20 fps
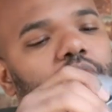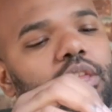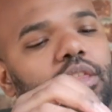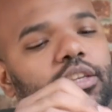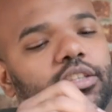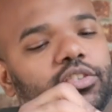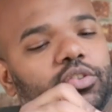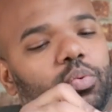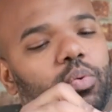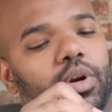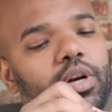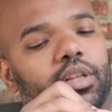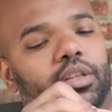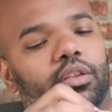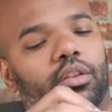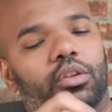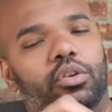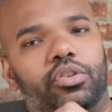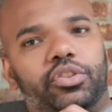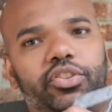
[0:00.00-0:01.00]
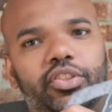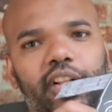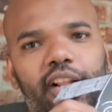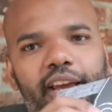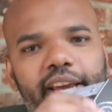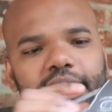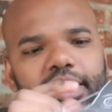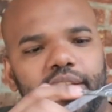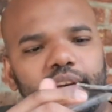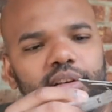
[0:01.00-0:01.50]
This is what it looks
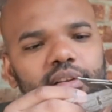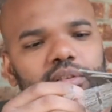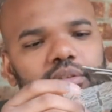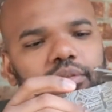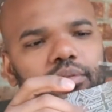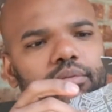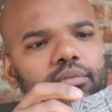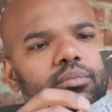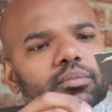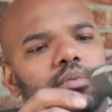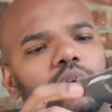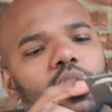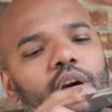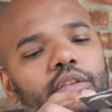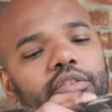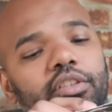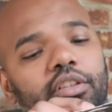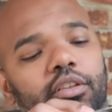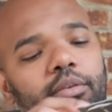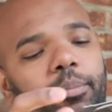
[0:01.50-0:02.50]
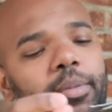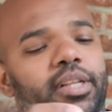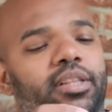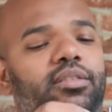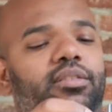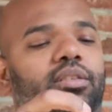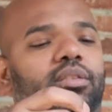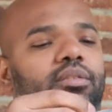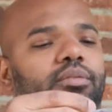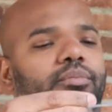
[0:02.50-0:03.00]
like. Oh, it's a little
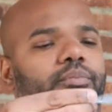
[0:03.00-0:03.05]
bent.